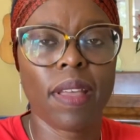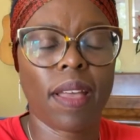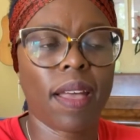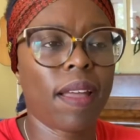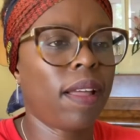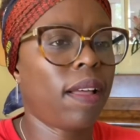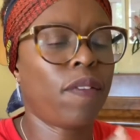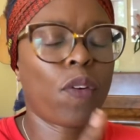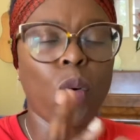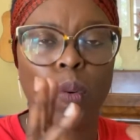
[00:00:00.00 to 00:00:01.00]
Of
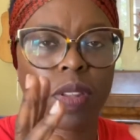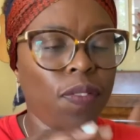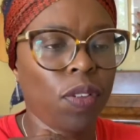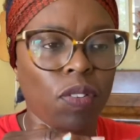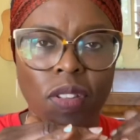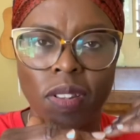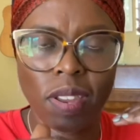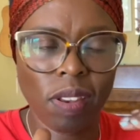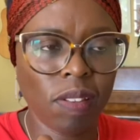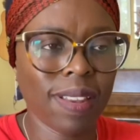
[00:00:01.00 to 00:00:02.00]
course, if you just
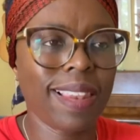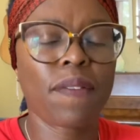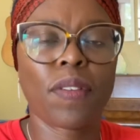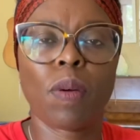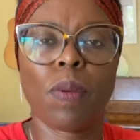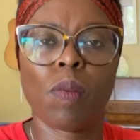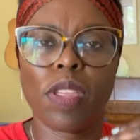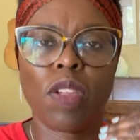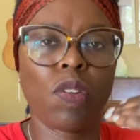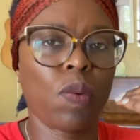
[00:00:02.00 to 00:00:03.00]
continue to level up in what
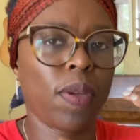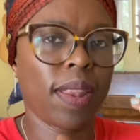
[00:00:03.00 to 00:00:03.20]
you're doing